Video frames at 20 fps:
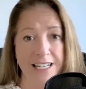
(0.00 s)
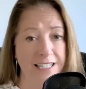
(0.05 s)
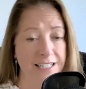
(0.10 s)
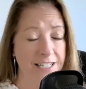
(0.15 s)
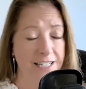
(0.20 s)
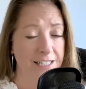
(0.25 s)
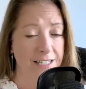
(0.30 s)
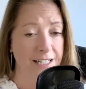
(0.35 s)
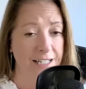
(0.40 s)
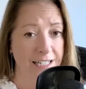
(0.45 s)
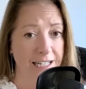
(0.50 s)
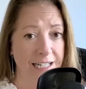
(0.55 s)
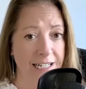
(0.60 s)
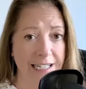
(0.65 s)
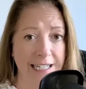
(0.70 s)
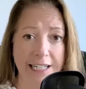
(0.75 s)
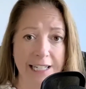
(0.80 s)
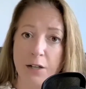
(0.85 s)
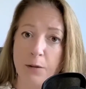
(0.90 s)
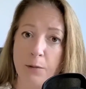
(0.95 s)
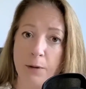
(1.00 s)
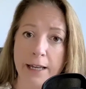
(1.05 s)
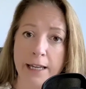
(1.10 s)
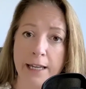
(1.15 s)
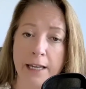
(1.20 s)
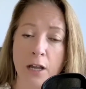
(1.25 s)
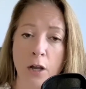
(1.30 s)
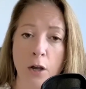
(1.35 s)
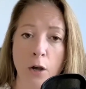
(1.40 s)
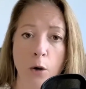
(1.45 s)
is just going to click
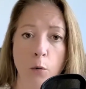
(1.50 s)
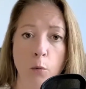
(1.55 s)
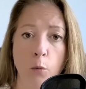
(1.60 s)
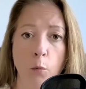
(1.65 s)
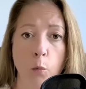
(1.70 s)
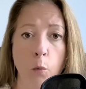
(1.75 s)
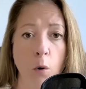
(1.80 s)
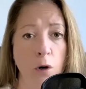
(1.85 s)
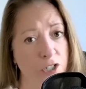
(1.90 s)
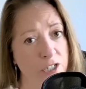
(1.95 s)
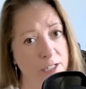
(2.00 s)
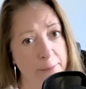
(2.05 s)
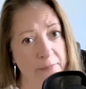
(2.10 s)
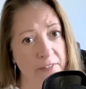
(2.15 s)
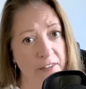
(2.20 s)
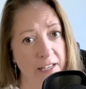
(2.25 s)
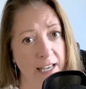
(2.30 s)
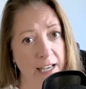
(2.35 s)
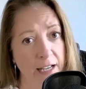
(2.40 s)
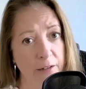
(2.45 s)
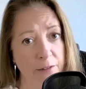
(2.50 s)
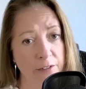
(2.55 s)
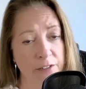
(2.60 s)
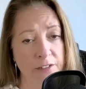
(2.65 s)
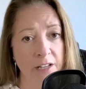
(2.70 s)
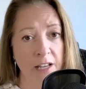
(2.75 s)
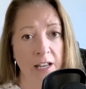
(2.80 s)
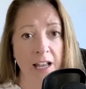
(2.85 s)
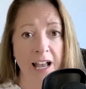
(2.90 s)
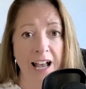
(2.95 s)
away, watch something
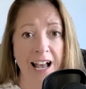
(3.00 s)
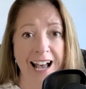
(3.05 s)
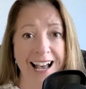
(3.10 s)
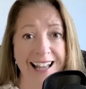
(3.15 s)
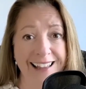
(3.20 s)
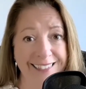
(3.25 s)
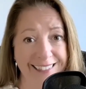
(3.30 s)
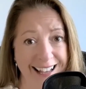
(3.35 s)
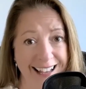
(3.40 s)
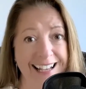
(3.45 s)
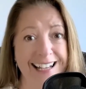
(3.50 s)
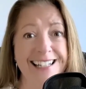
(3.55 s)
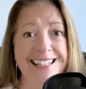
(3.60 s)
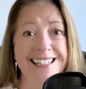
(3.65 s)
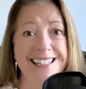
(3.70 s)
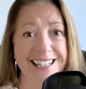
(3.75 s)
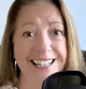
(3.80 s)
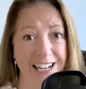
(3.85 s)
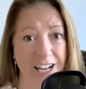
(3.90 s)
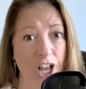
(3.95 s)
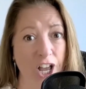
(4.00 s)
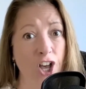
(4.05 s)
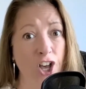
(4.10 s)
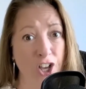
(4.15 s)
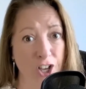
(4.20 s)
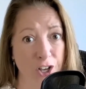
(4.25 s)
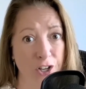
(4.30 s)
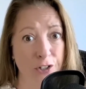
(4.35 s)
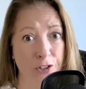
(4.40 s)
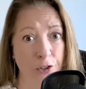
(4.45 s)
else, and that is going to
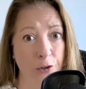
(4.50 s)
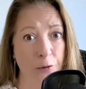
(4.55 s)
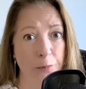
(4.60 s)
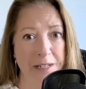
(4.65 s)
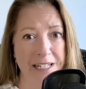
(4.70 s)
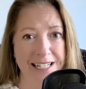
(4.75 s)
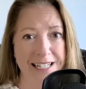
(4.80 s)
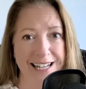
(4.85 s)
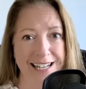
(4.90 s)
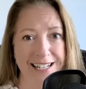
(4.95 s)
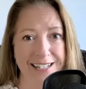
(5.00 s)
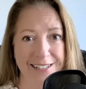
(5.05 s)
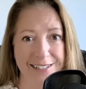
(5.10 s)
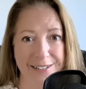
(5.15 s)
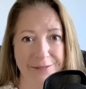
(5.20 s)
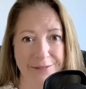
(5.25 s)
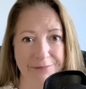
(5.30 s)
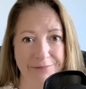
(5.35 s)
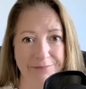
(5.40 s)
hurt your business.